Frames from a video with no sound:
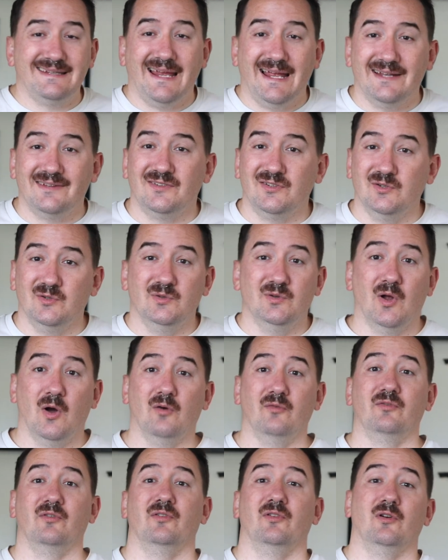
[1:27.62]
tattooed
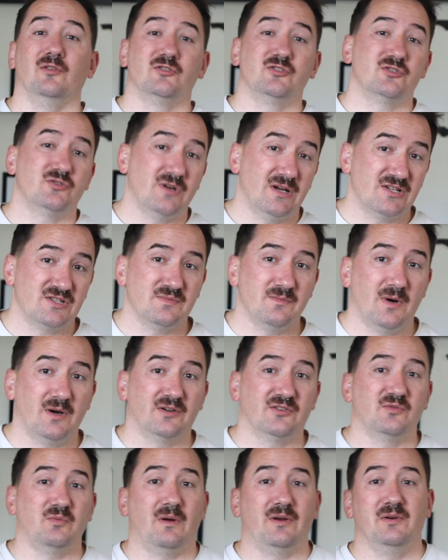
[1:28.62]
over those stretch
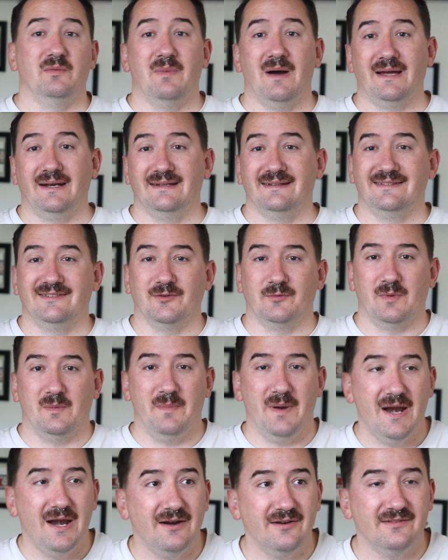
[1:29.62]
marks while your body's still
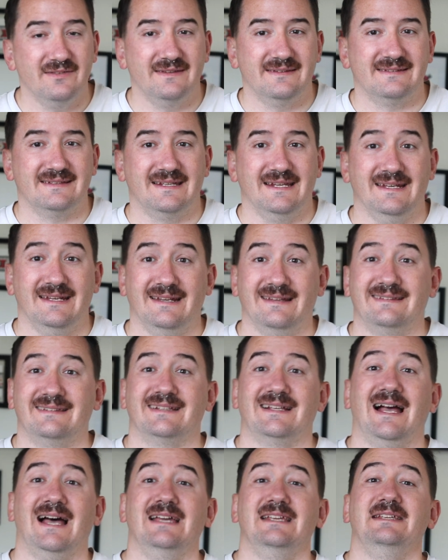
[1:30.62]
repairing the skin, it's
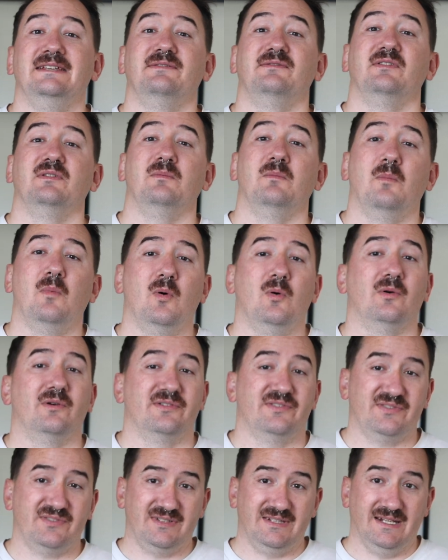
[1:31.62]
got even more
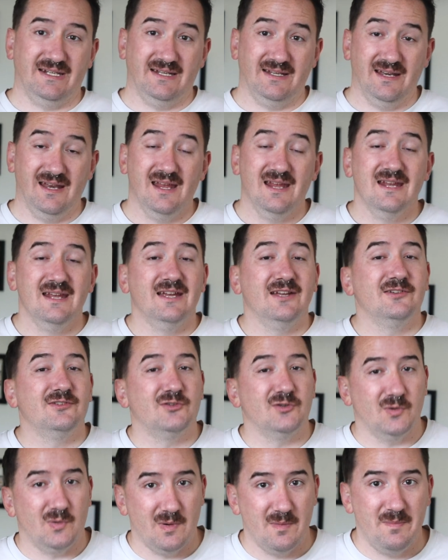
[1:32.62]
skin
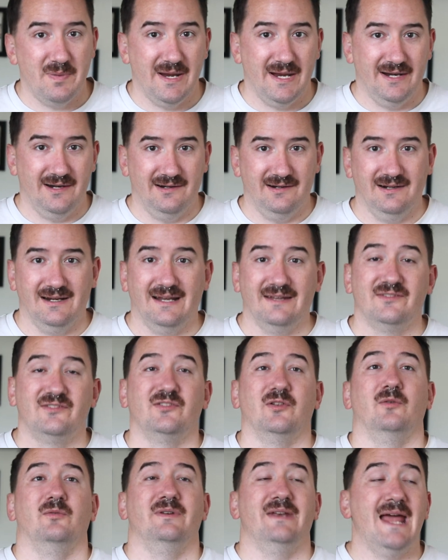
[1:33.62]
to repair. And
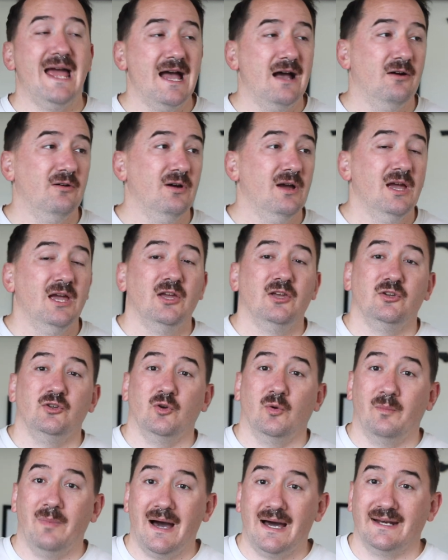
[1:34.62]
so now
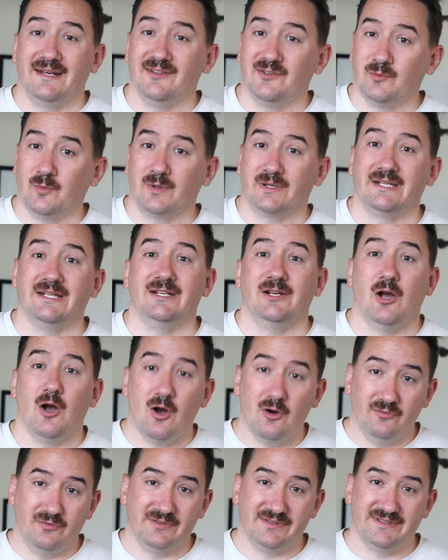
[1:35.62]
your body is working
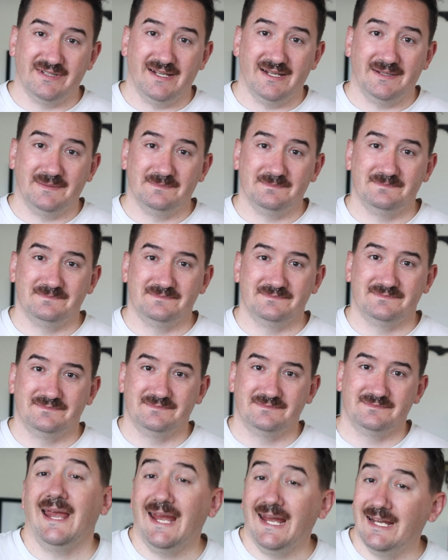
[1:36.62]
overtime.
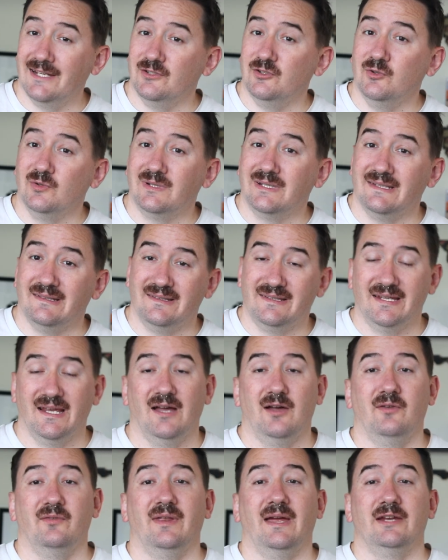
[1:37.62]
And you can
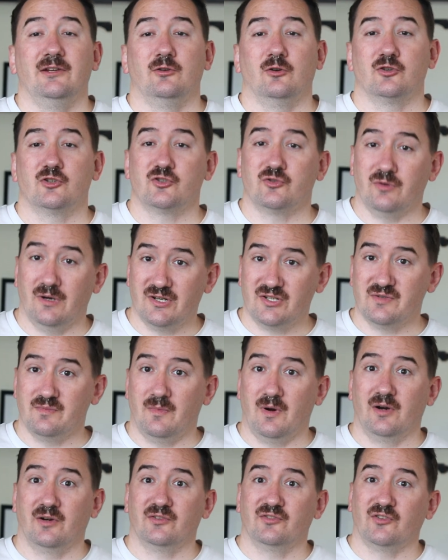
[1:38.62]
tell that your stretch
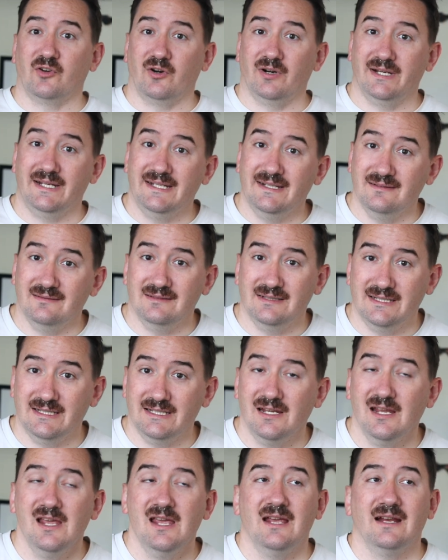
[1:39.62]
marks are healing
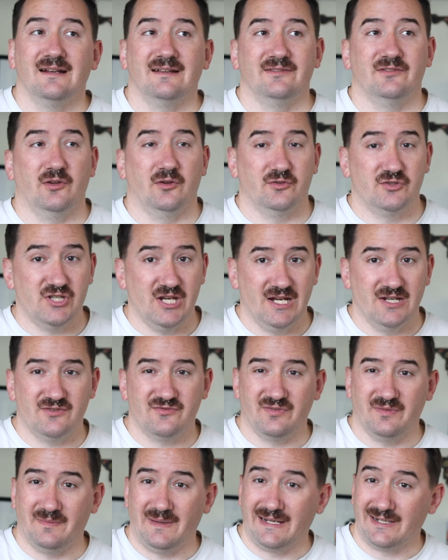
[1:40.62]
because they'll change
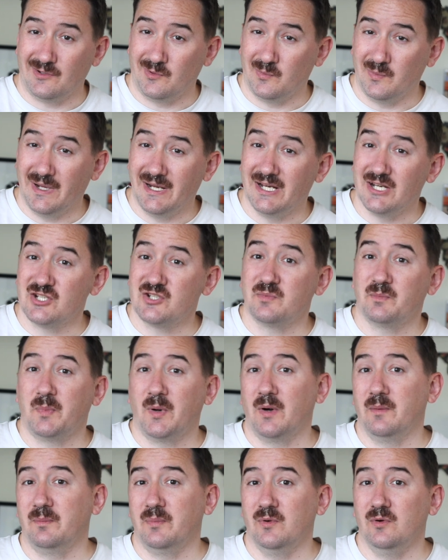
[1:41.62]
from like a reddish
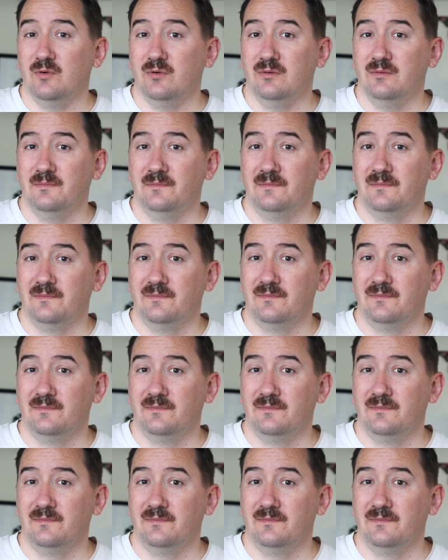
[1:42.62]
purple